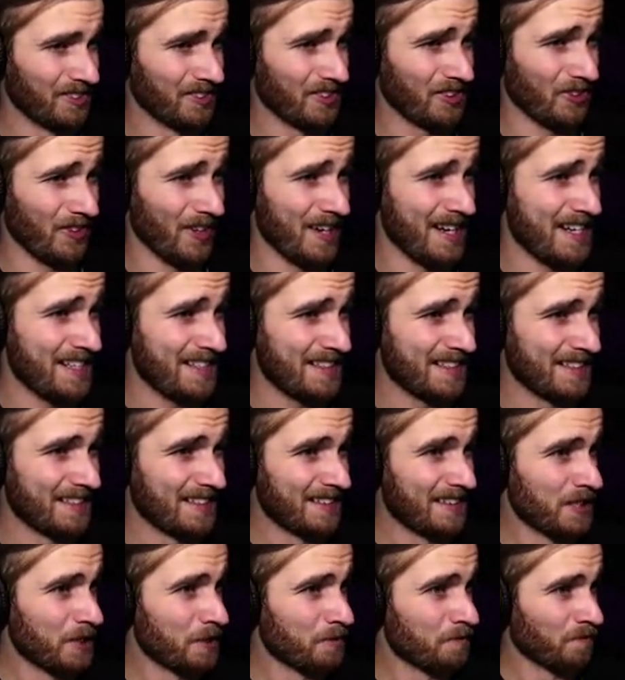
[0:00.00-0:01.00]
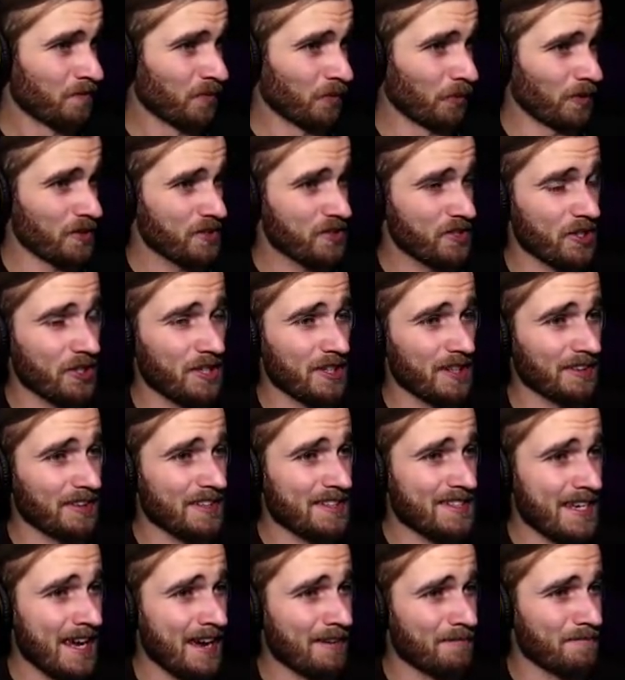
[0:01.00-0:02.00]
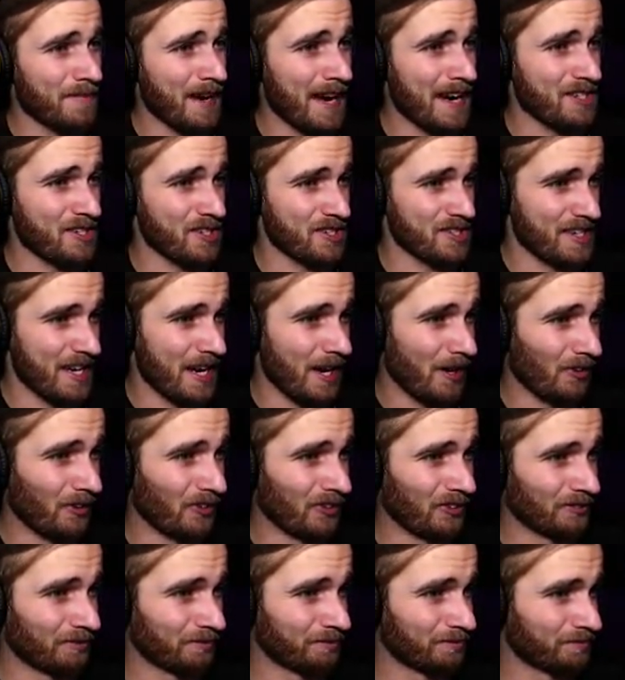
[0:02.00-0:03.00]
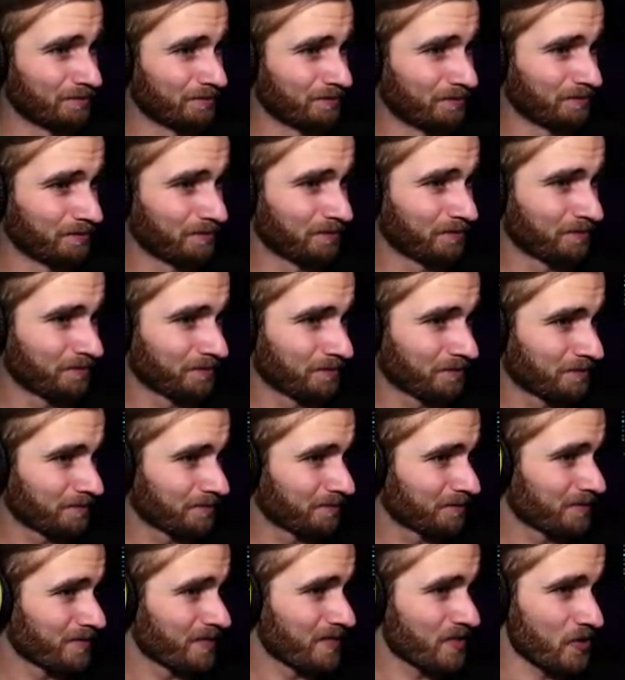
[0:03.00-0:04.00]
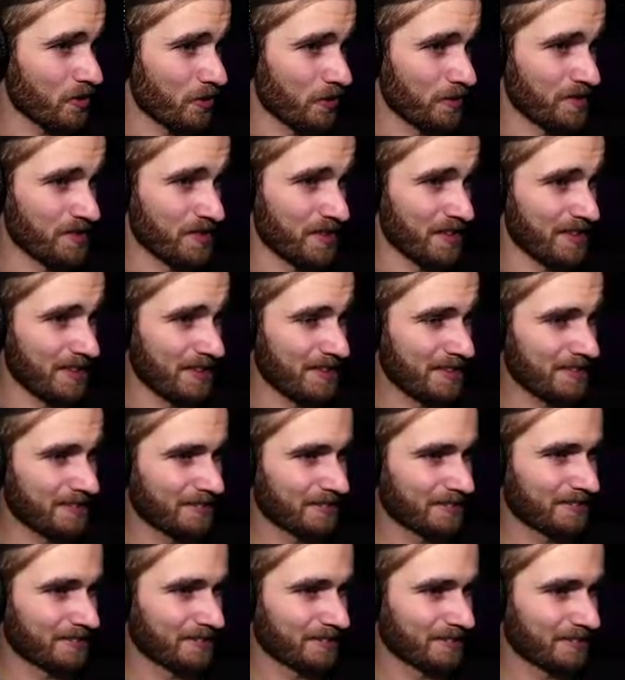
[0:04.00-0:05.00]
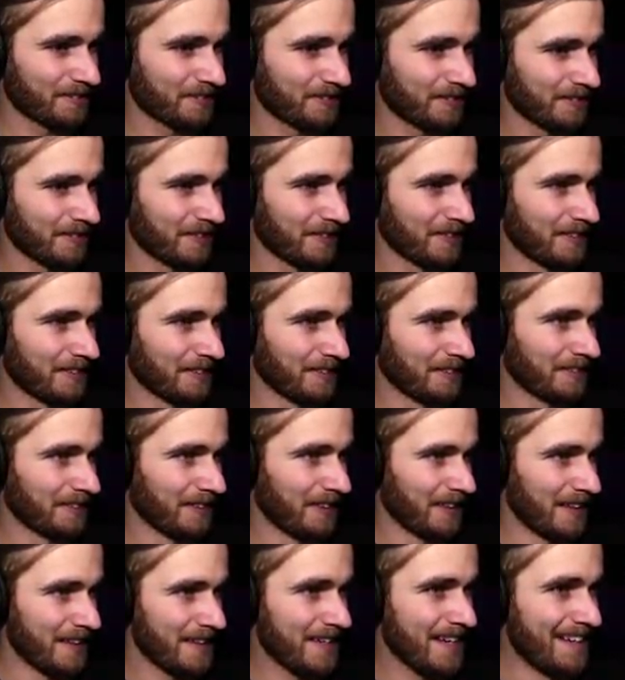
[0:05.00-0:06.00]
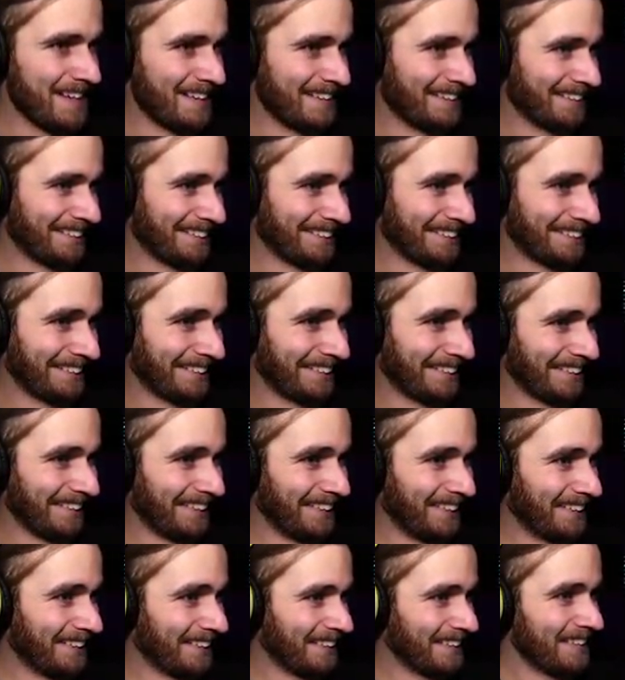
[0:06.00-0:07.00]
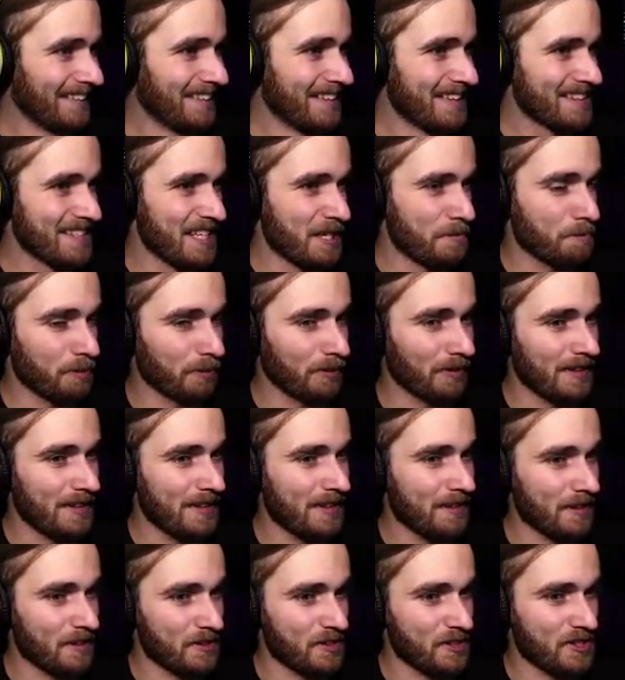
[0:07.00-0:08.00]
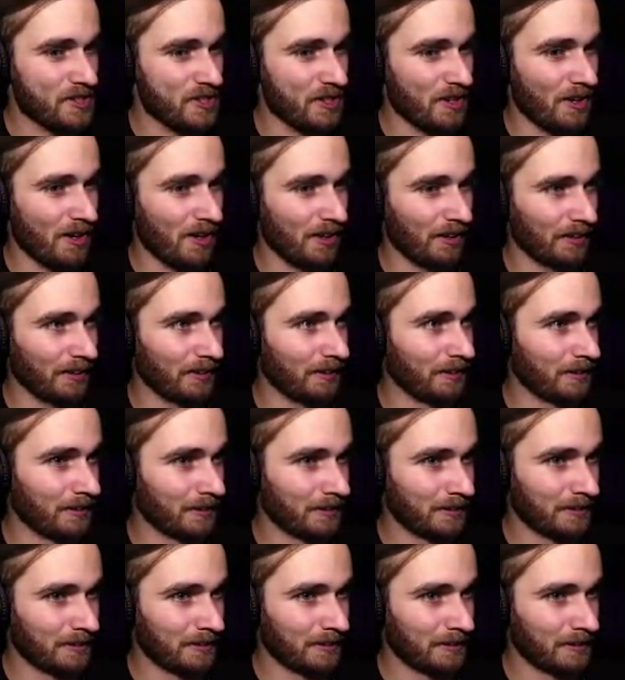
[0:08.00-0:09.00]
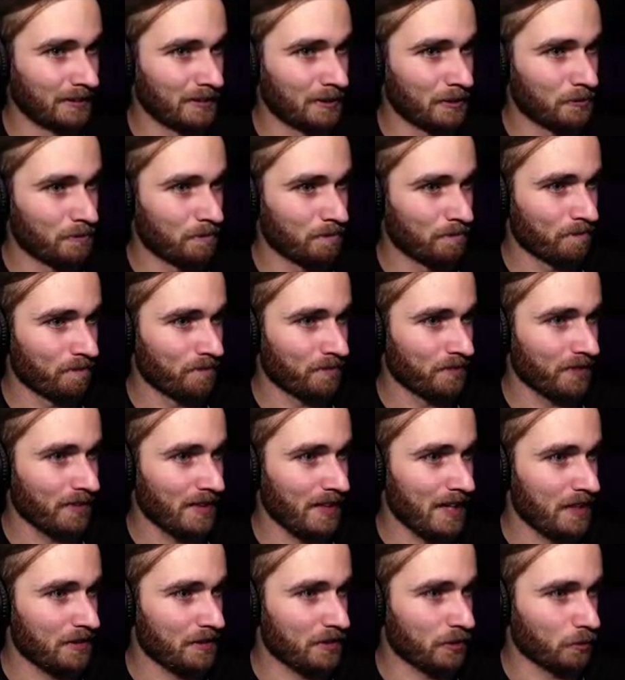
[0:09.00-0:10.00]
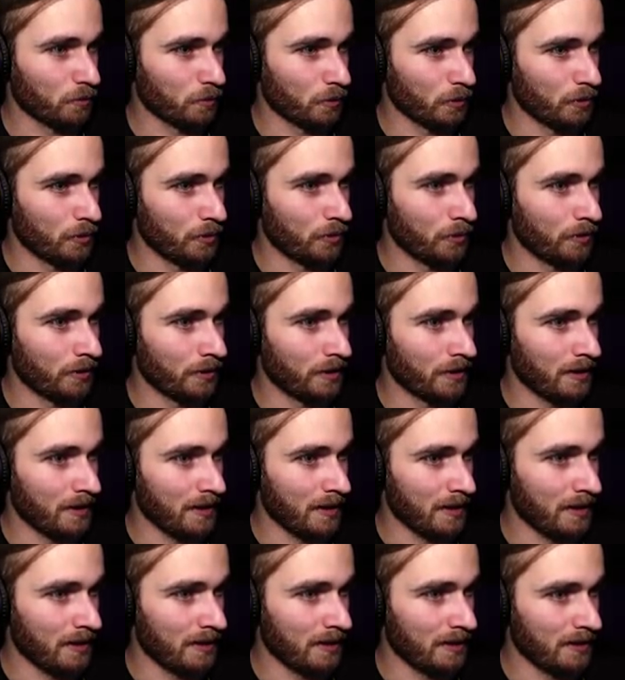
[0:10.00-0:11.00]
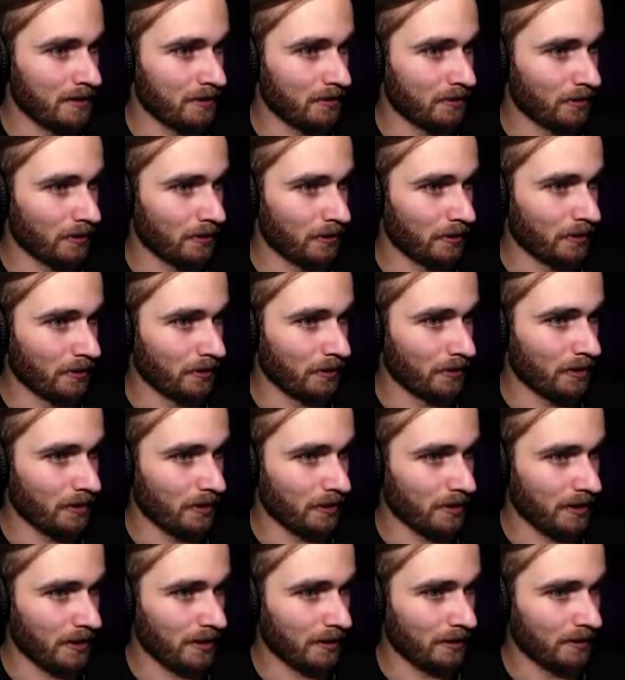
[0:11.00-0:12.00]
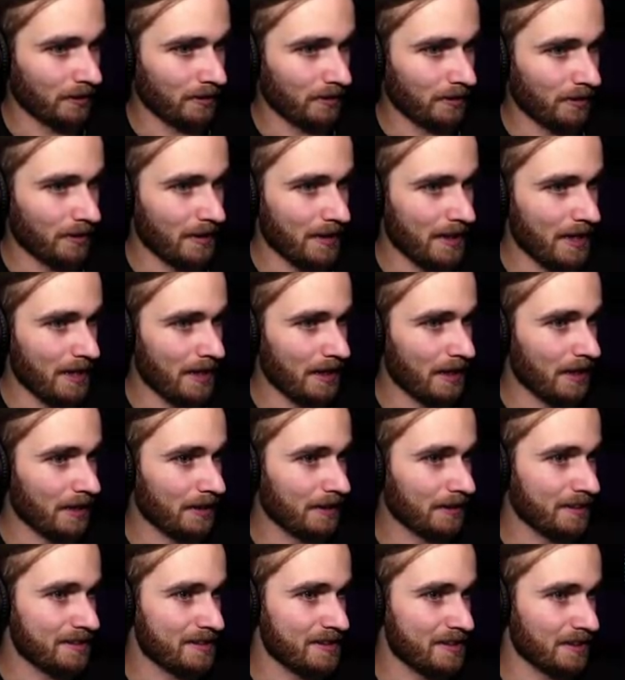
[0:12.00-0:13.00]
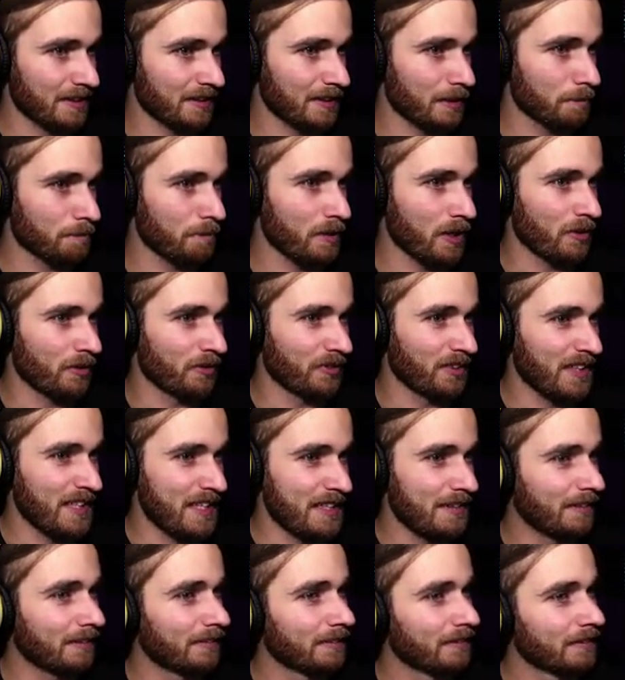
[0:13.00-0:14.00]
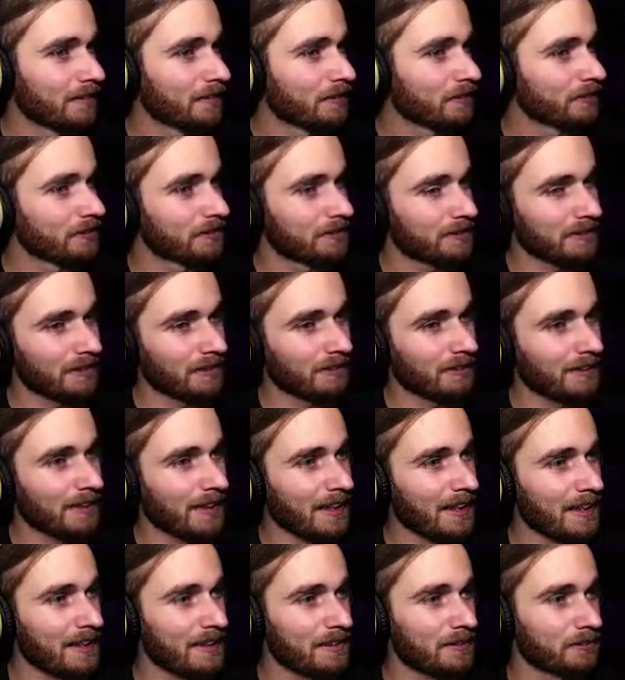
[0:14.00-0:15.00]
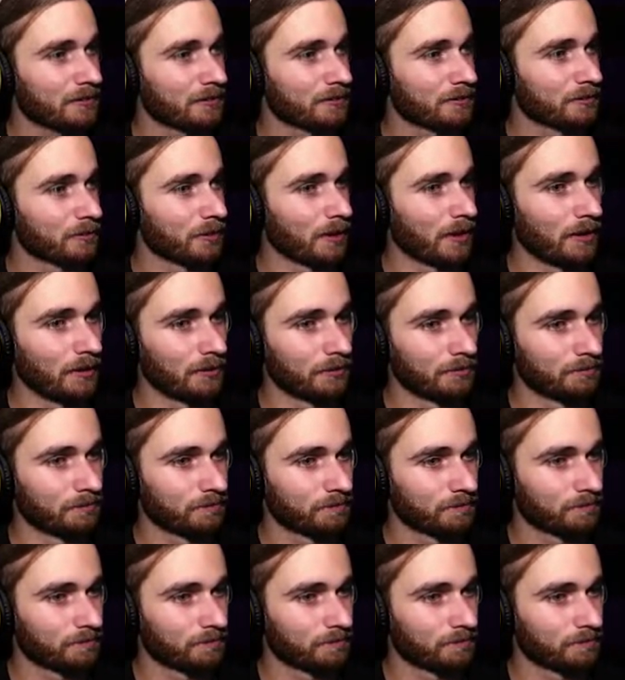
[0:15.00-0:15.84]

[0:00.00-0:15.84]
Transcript: Great. Well, it's good. At least I have matches now. So it's like... It said play our song at the rune and... or... okay. Hey, look! It's a little pony. Okay. Well...